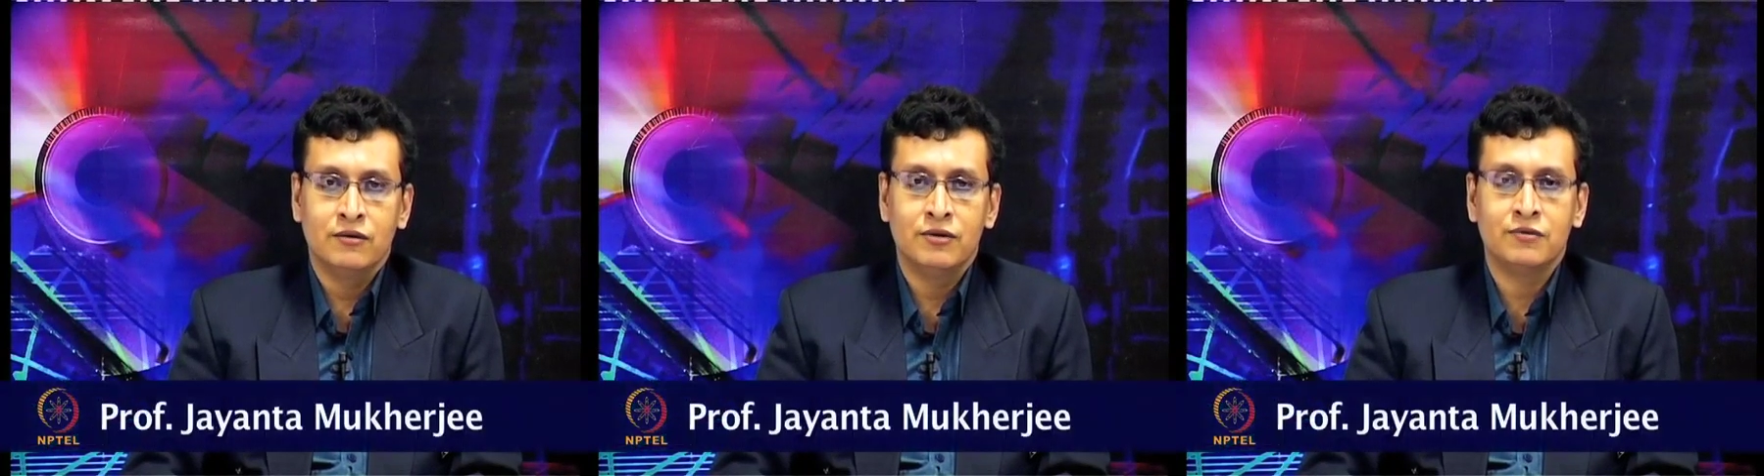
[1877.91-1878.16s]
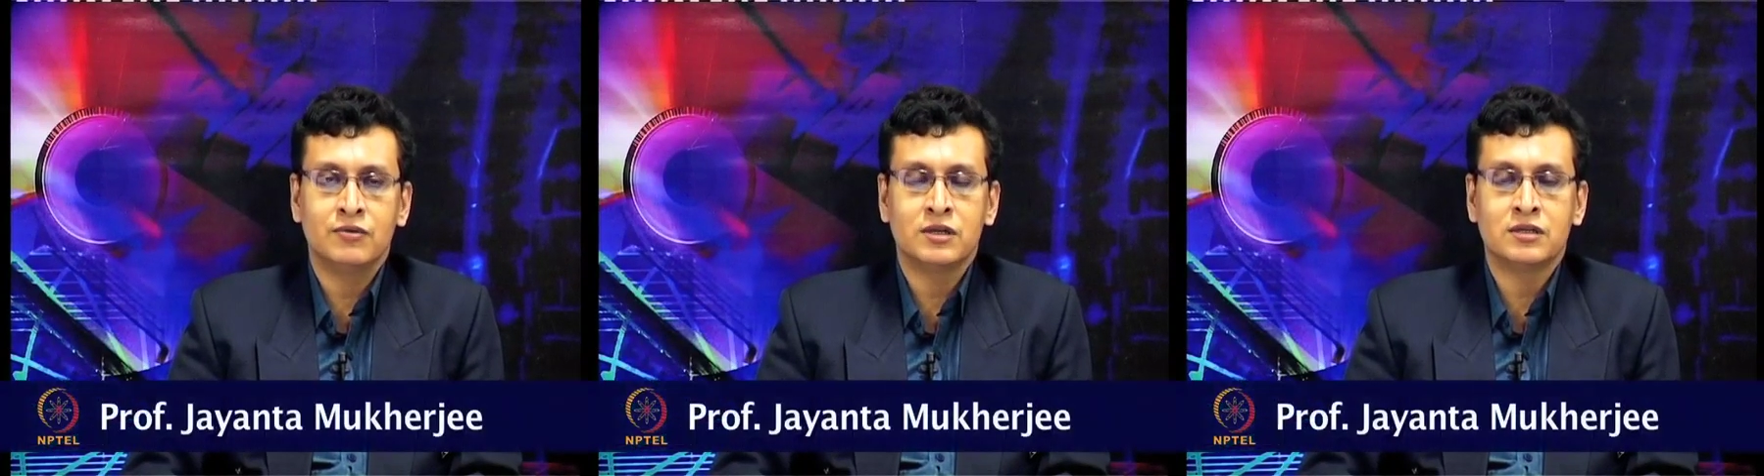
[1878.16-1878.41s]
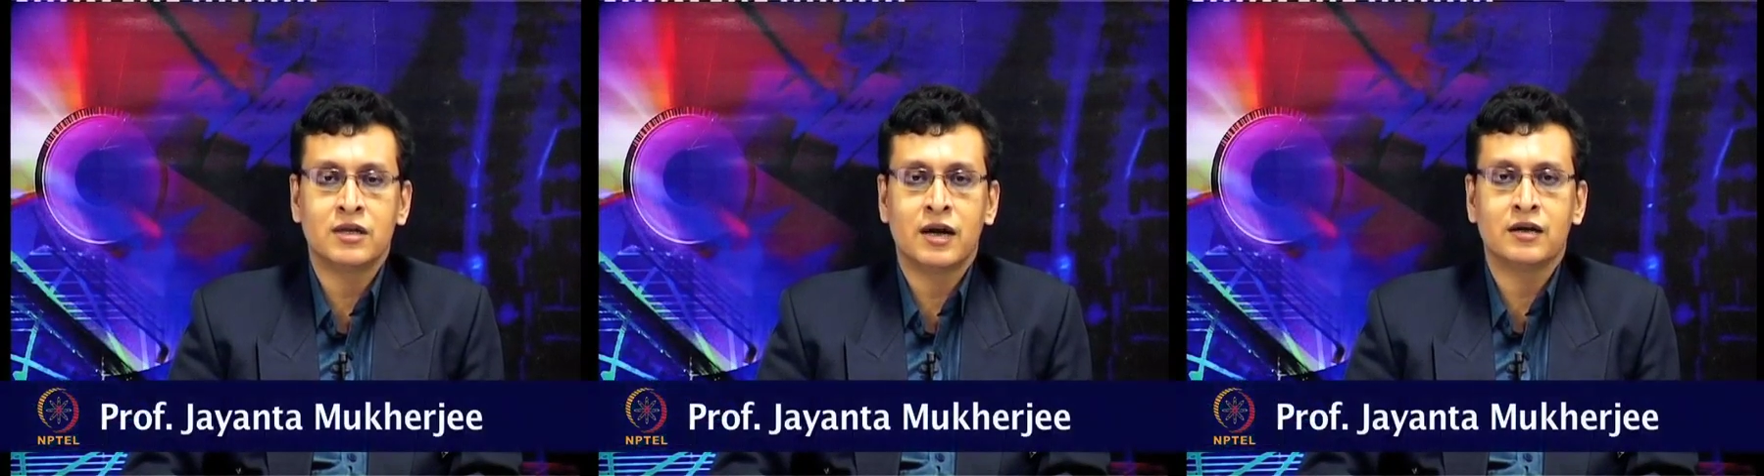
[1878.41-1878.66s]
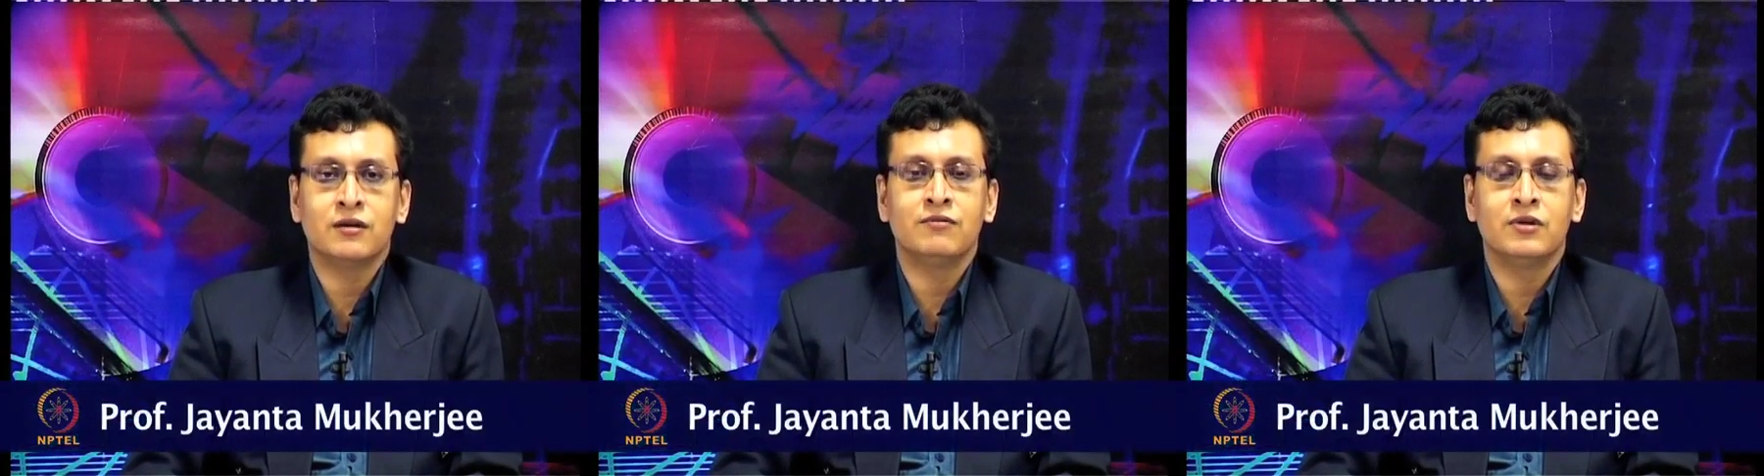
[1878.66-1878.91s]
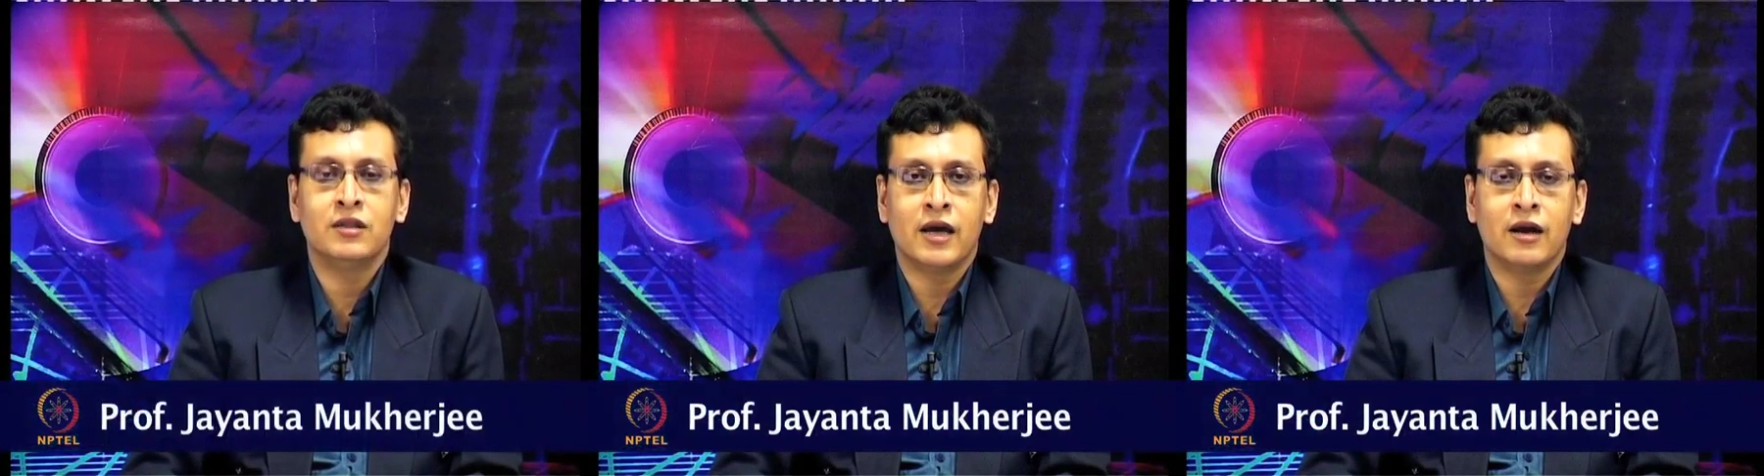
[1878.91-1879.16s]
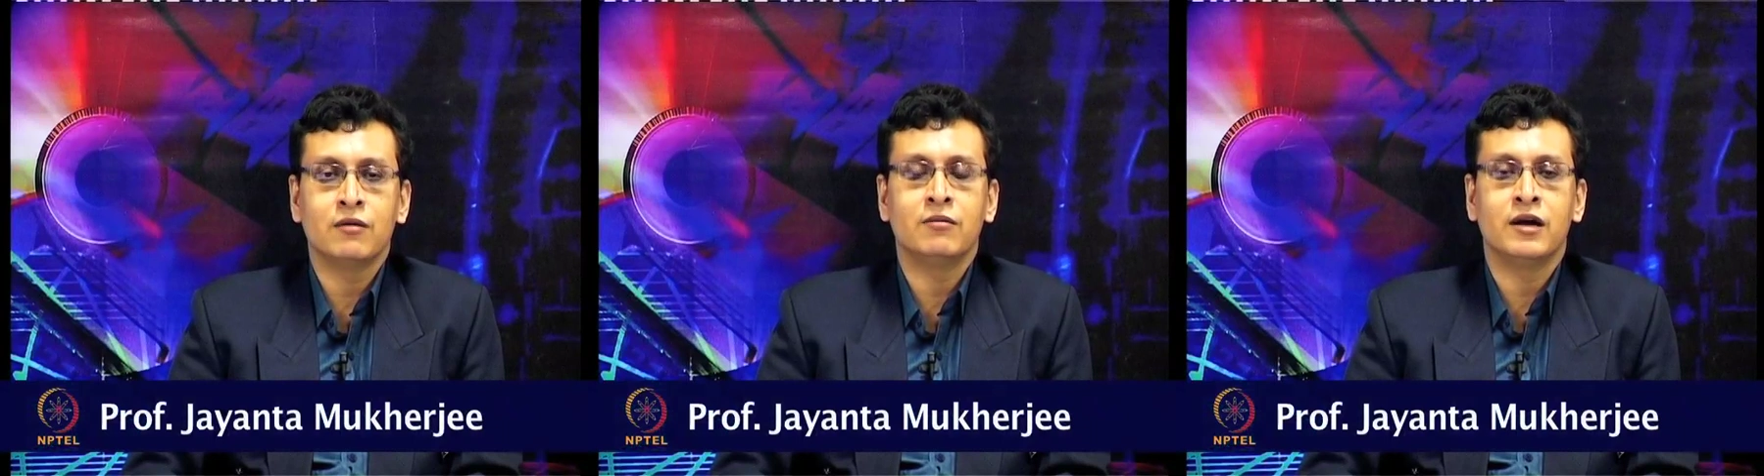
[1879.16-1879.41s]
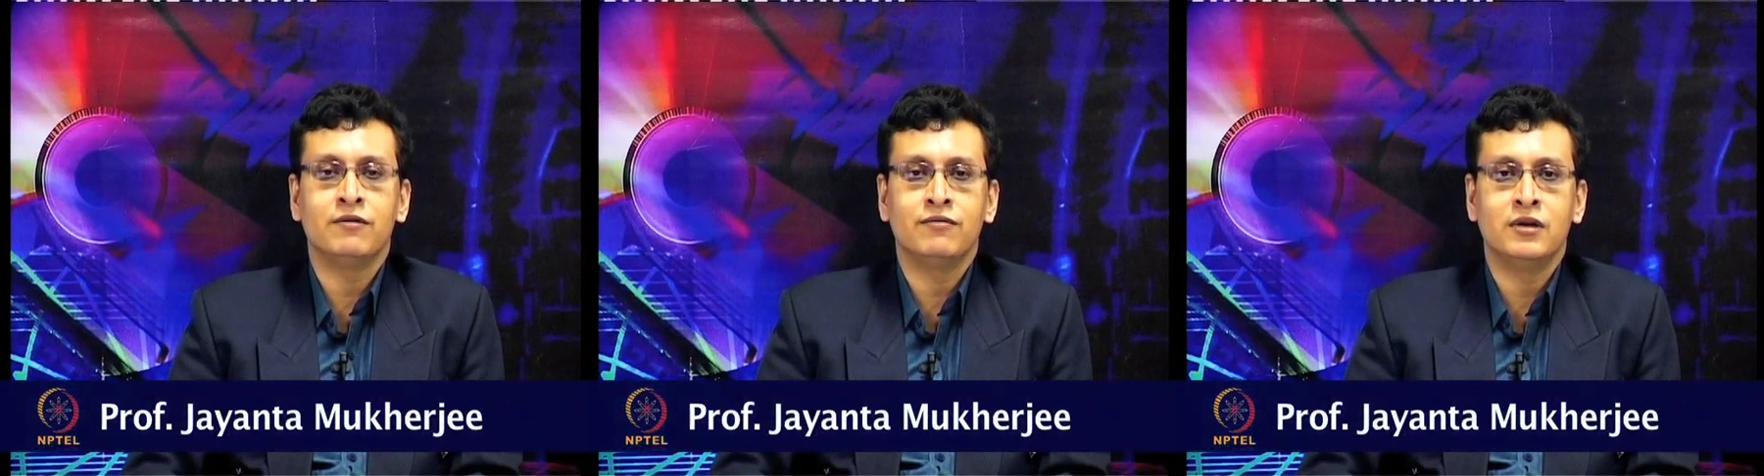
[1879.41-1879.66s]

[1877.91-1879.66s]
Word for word: We first started with narrowband